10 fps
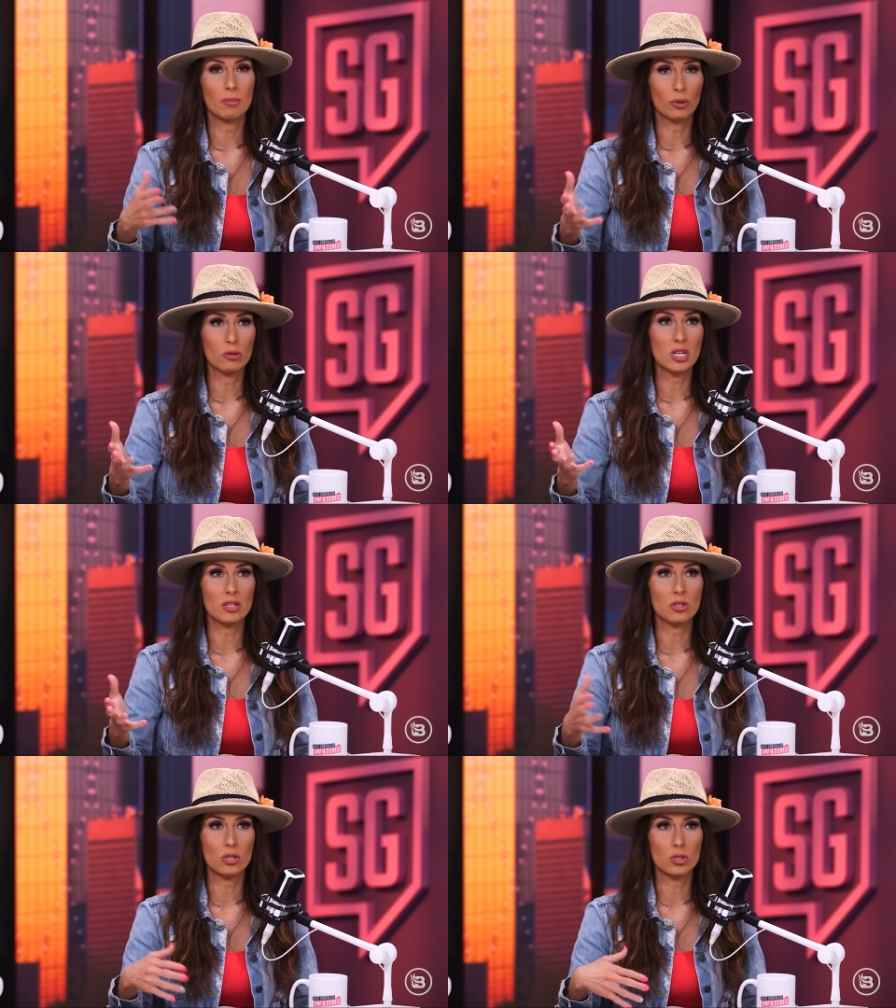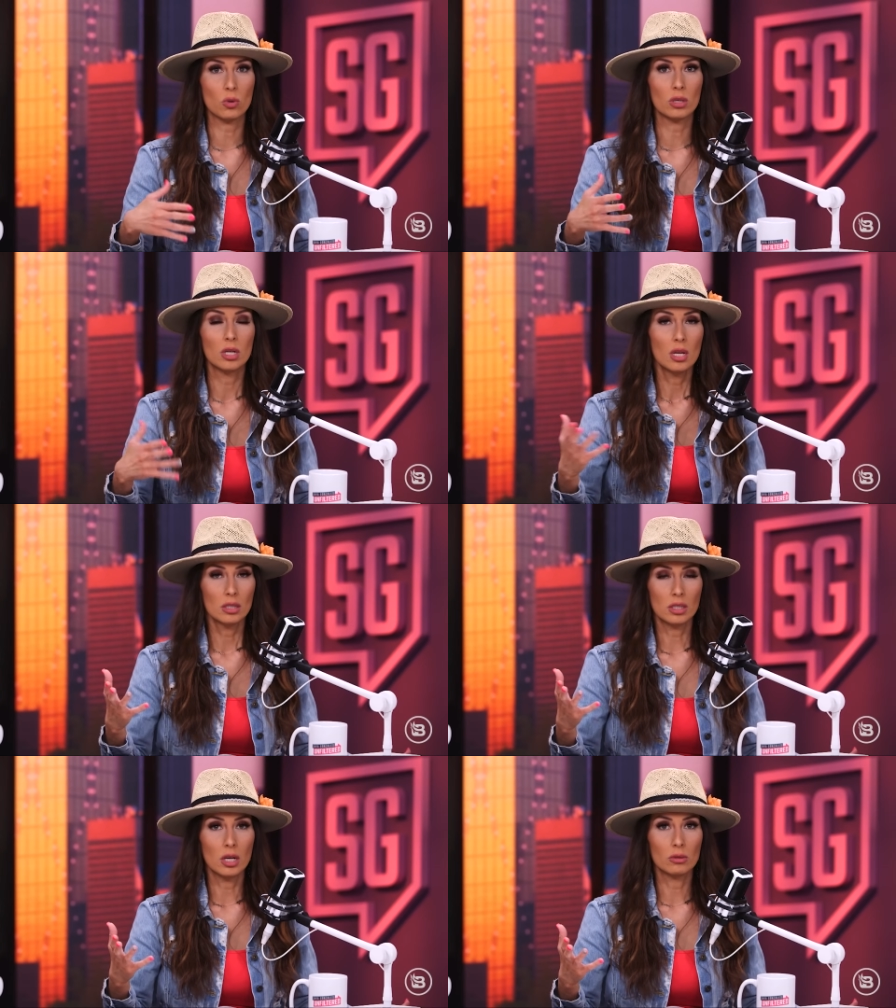protesters or
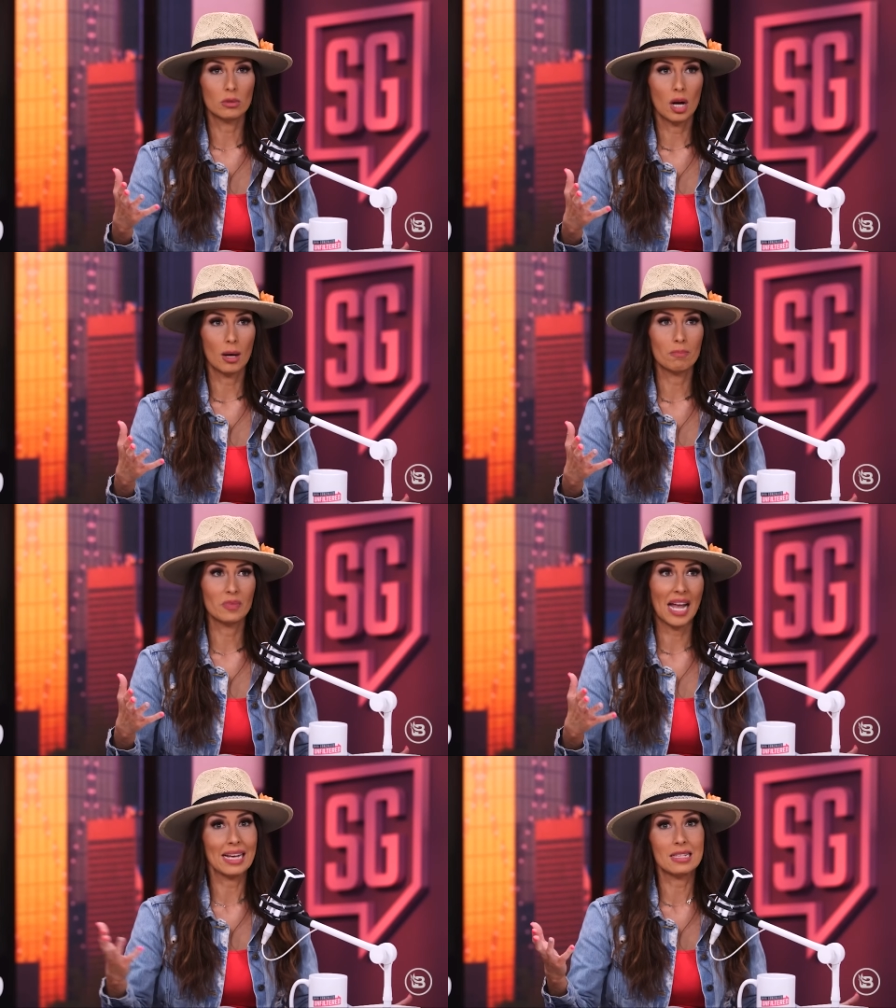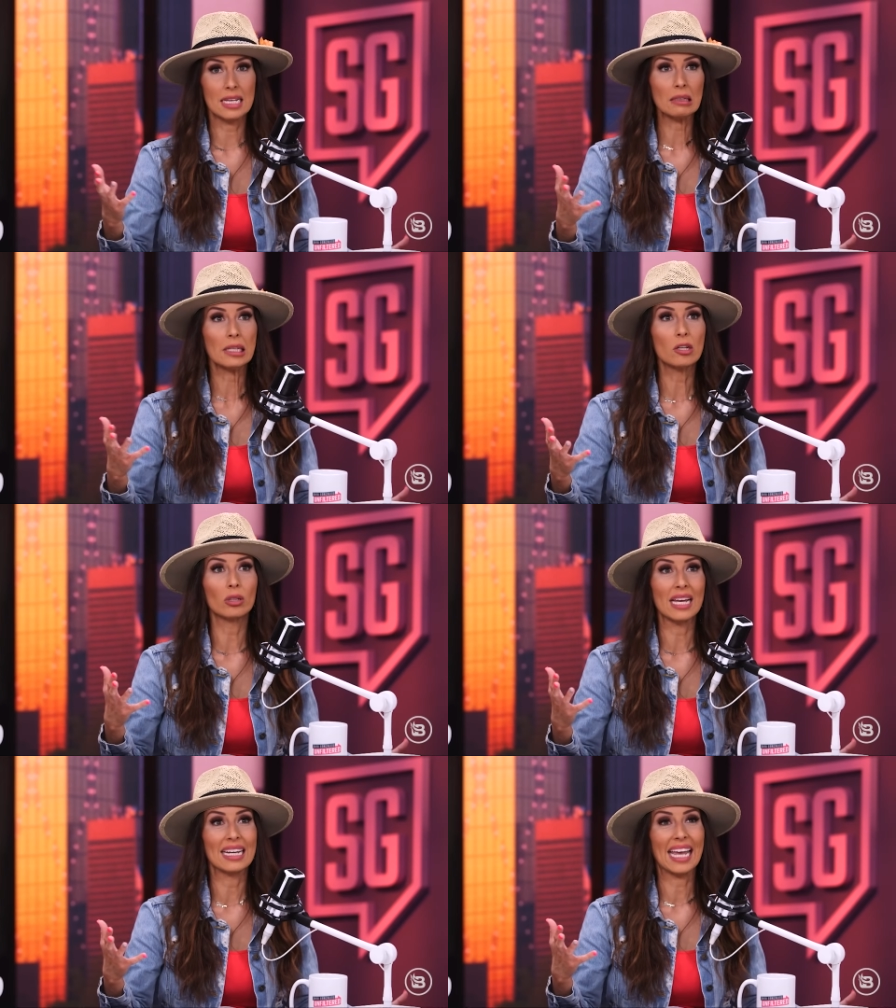illegal
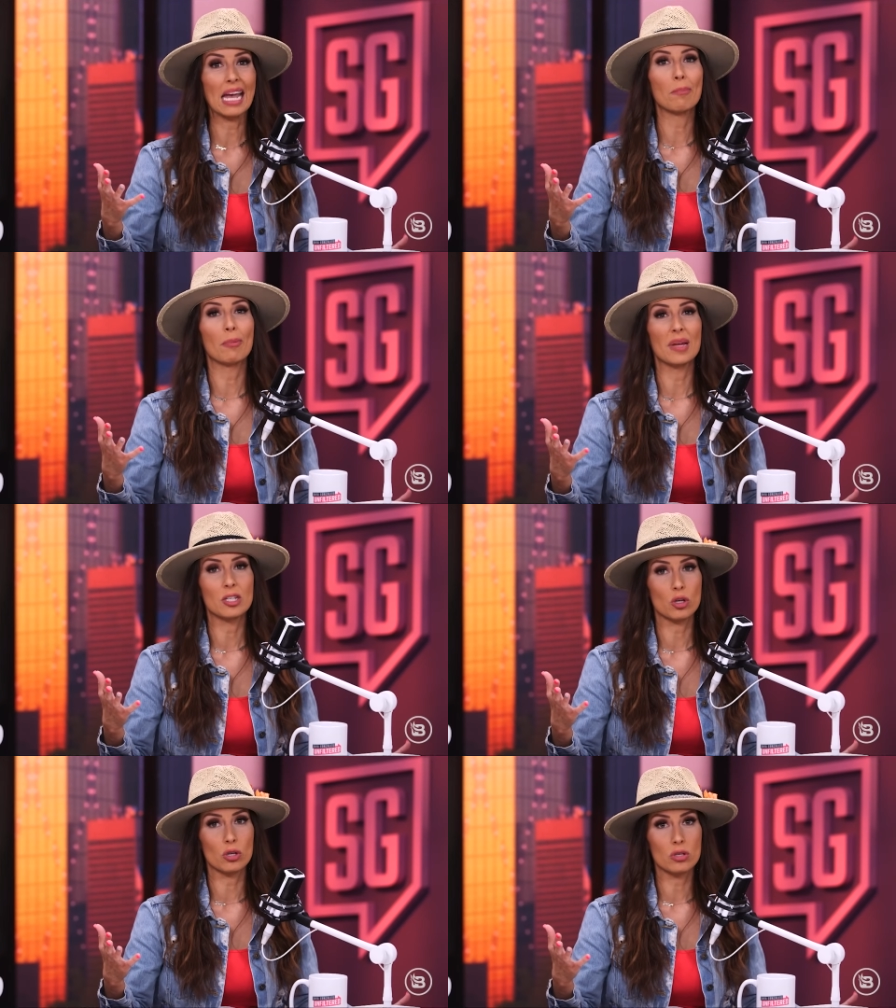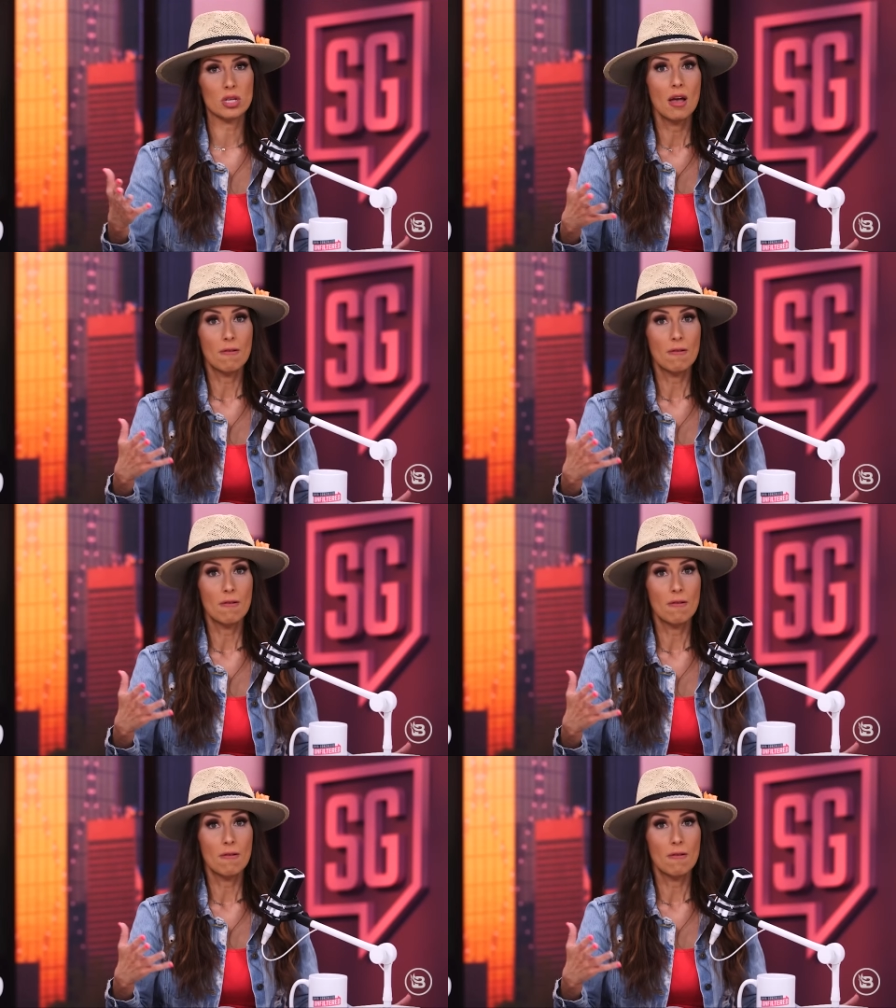encampmenters